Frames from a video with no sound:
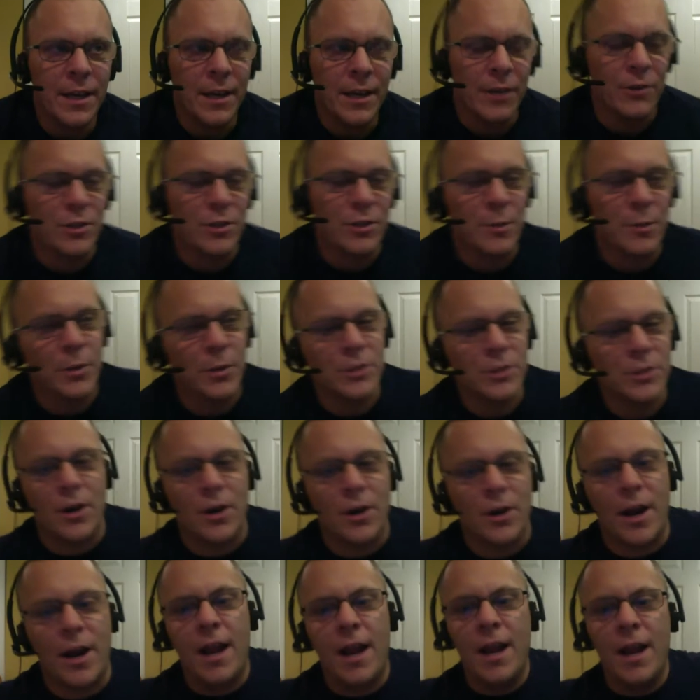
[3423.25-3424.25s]
she puts
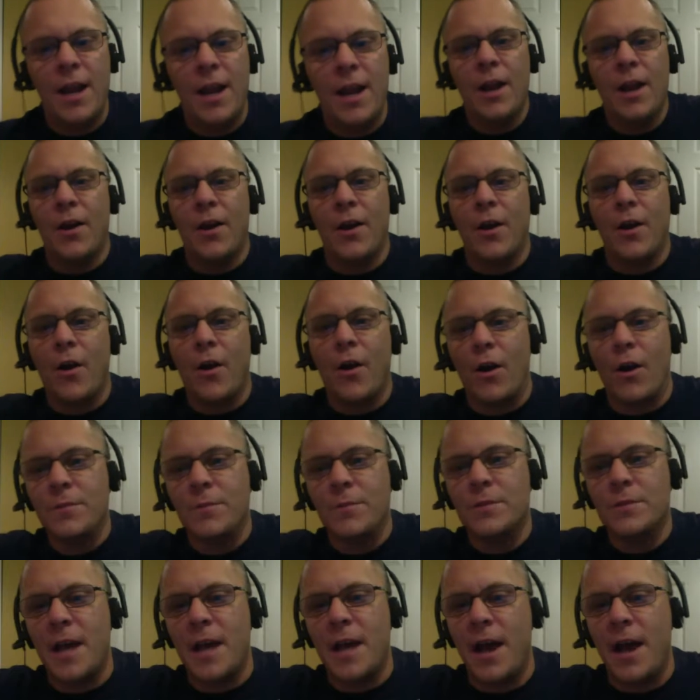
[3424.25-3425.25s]
her
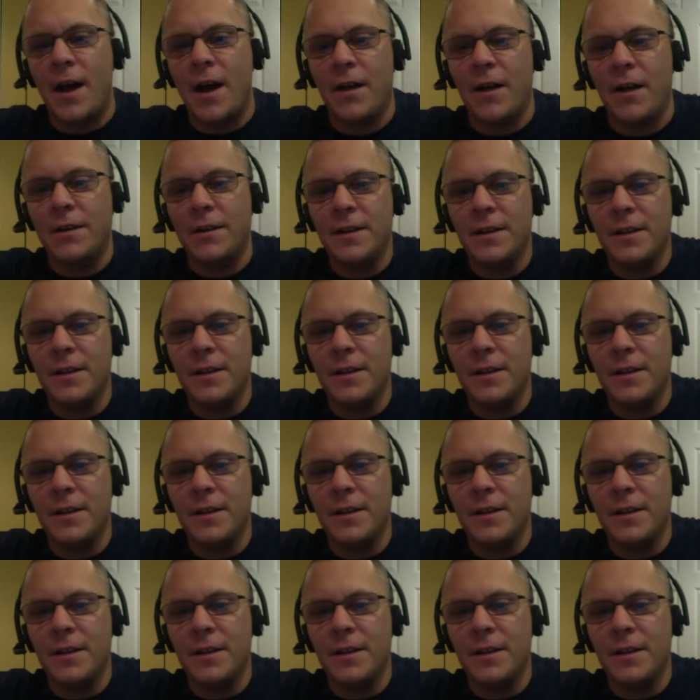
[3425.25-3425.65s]
arms out